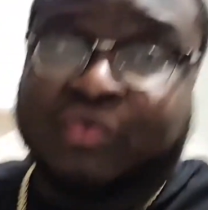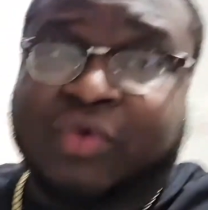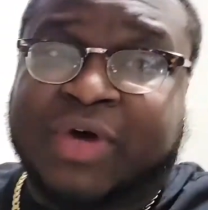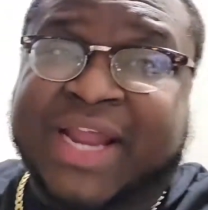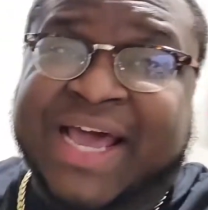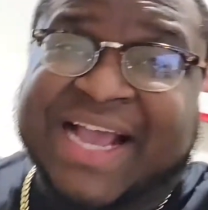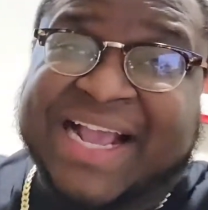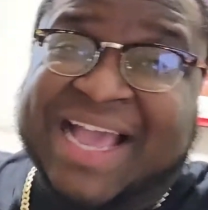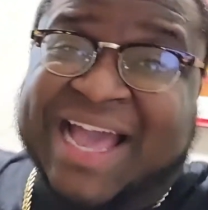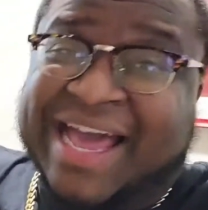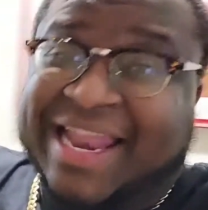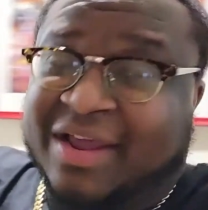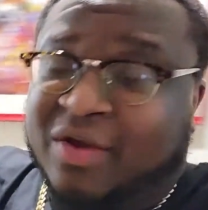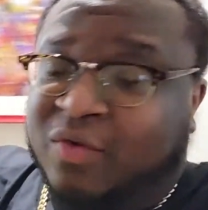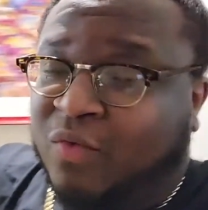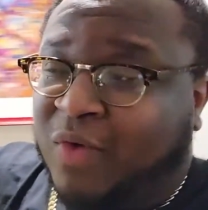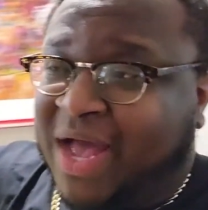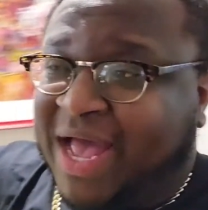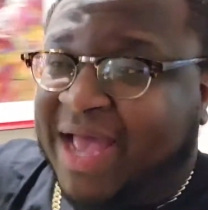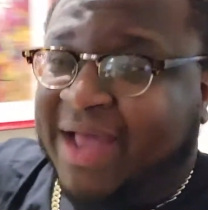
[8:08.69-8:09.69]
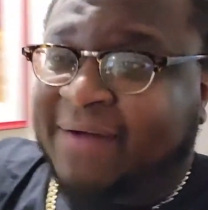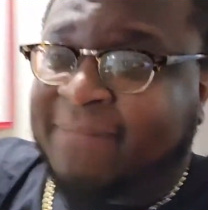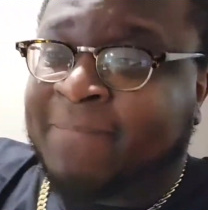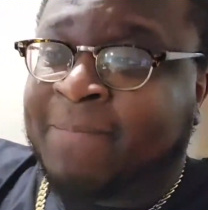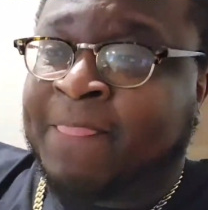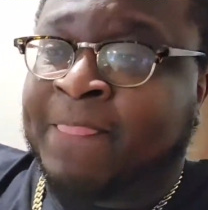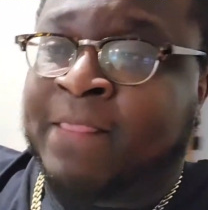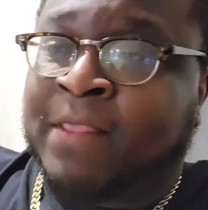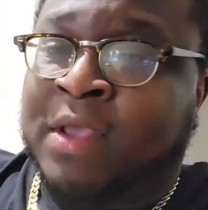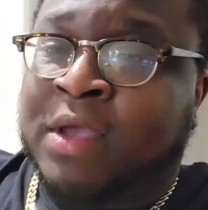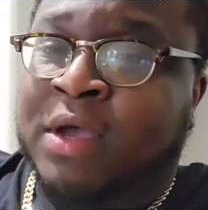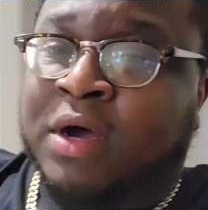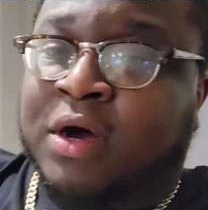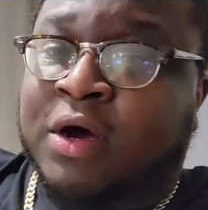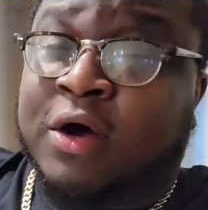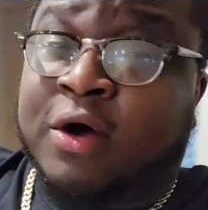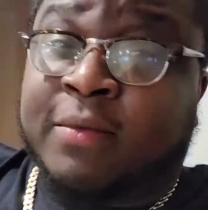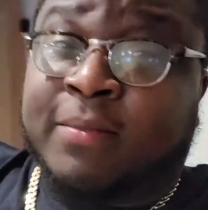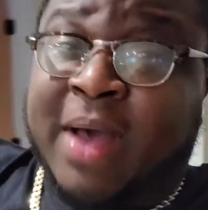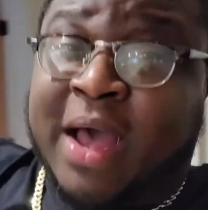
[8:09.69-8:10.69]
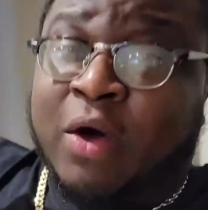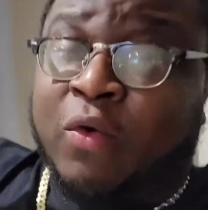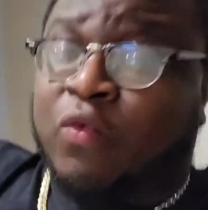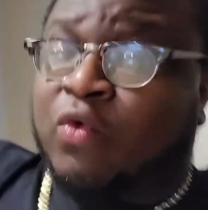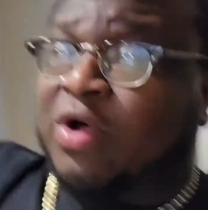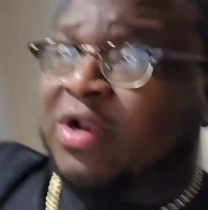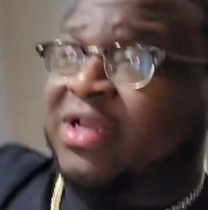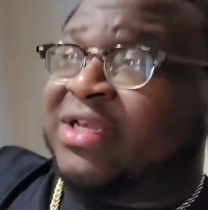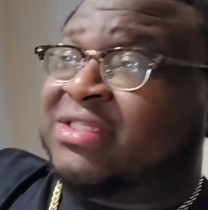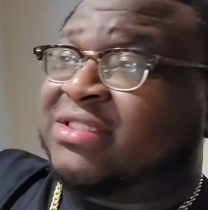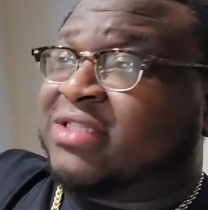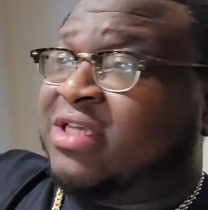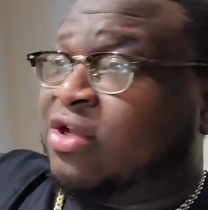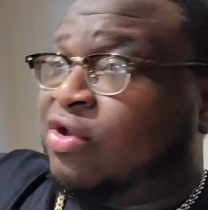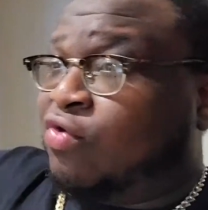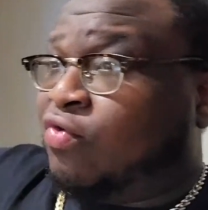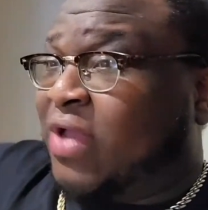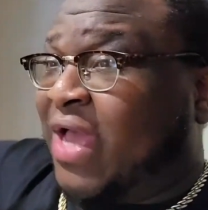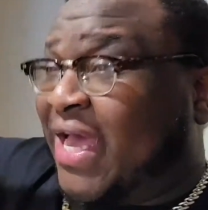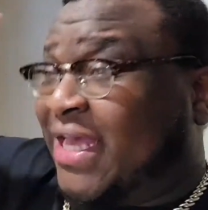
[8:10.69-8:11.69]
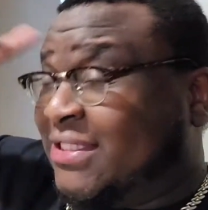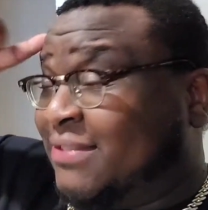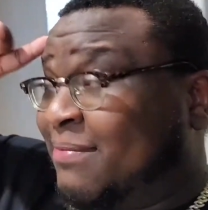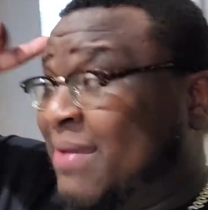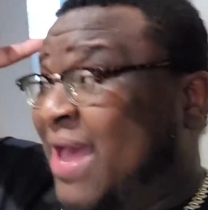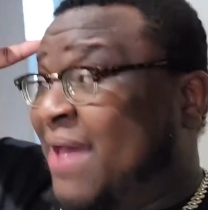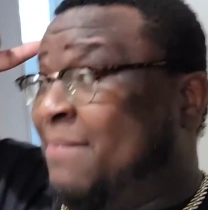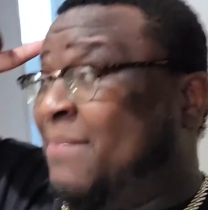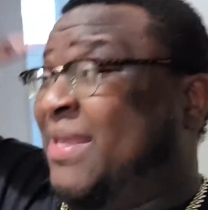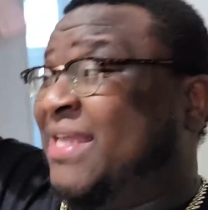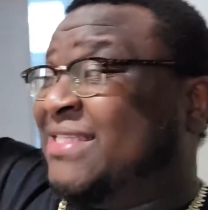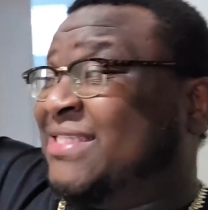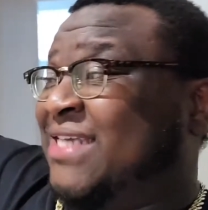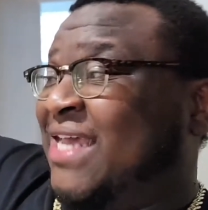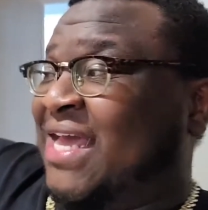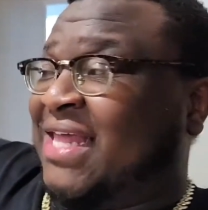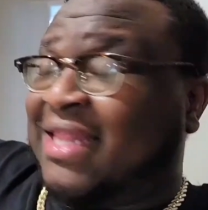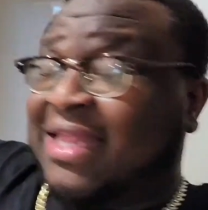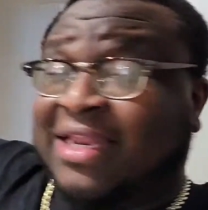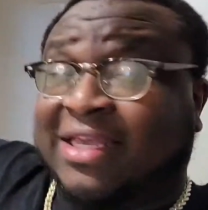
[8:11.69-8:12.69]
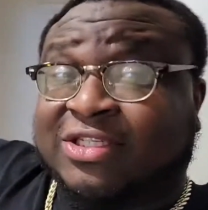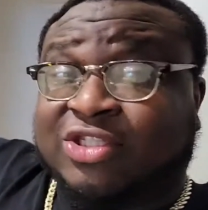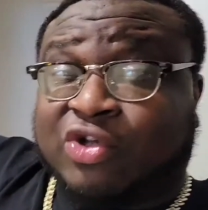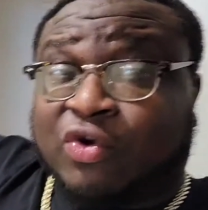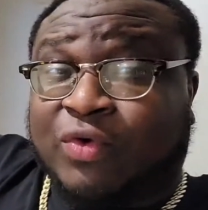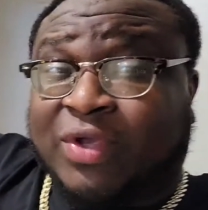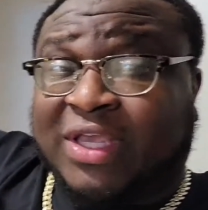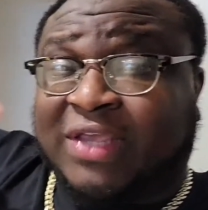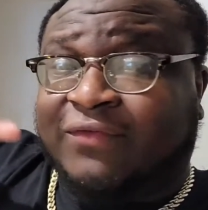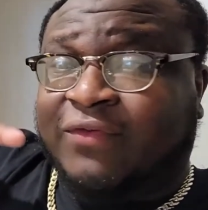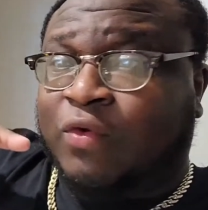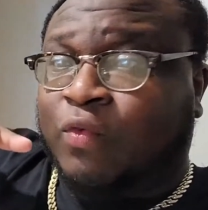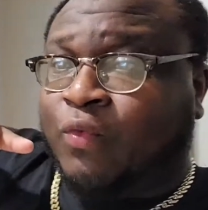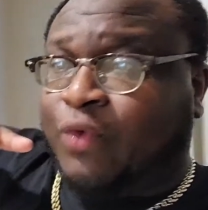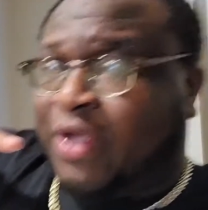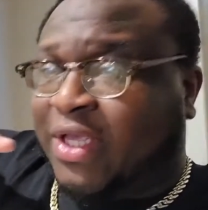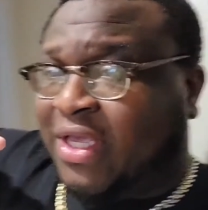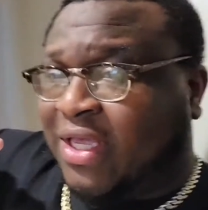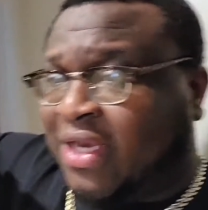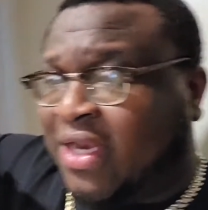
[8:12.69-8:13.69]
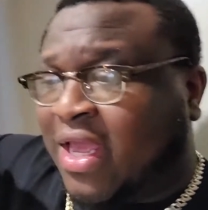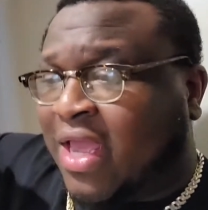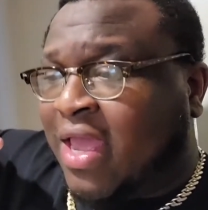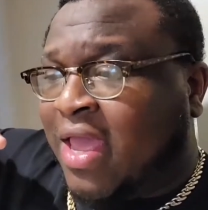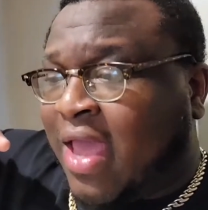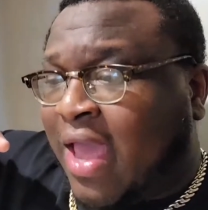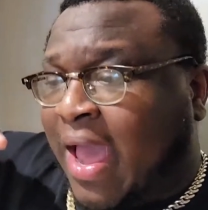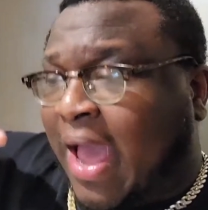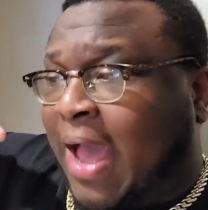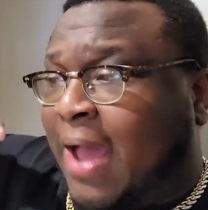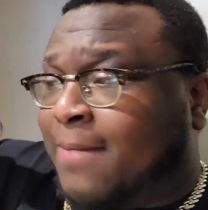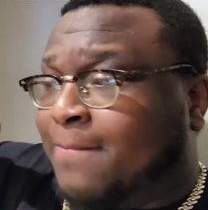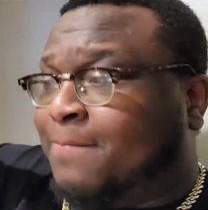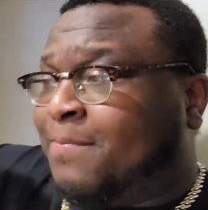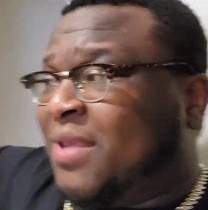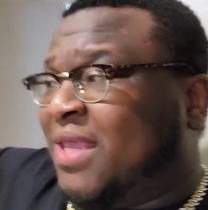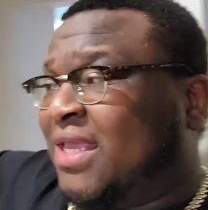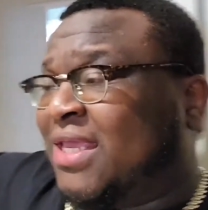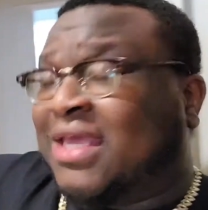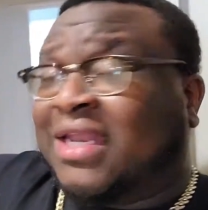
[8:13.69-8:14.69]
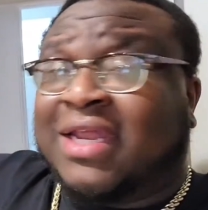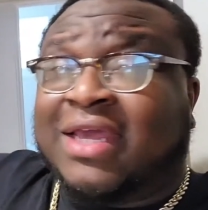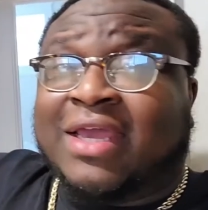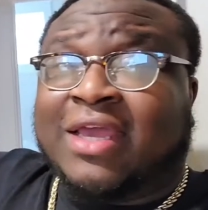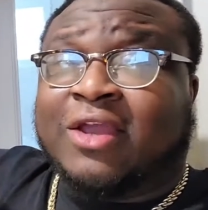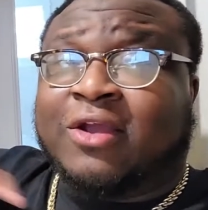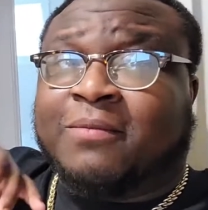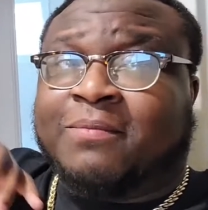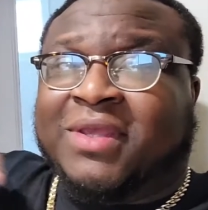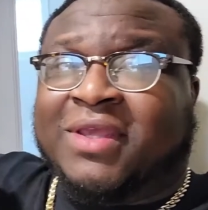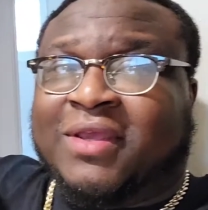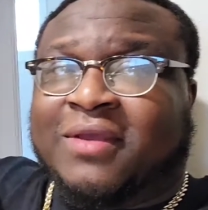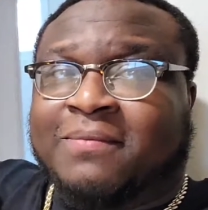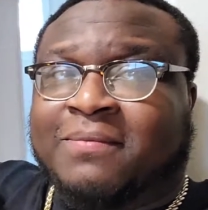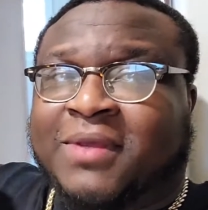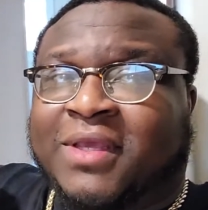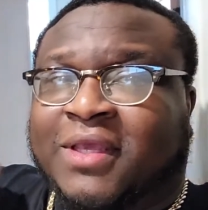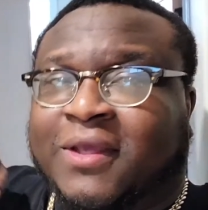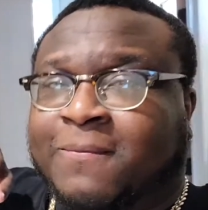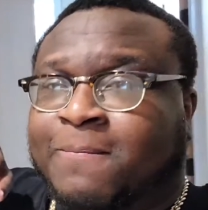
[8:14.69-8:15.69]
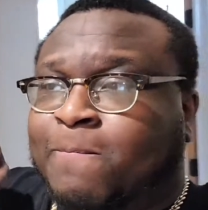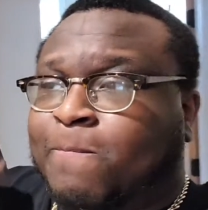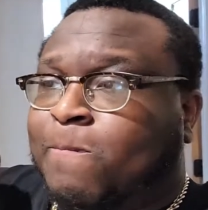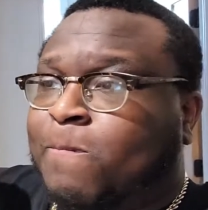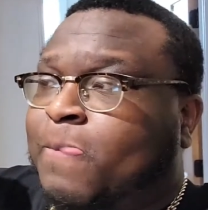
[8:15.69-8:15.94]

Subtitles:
what I got and why, I want to tell you guys my mentality. So even when I'm picking an Airbnb,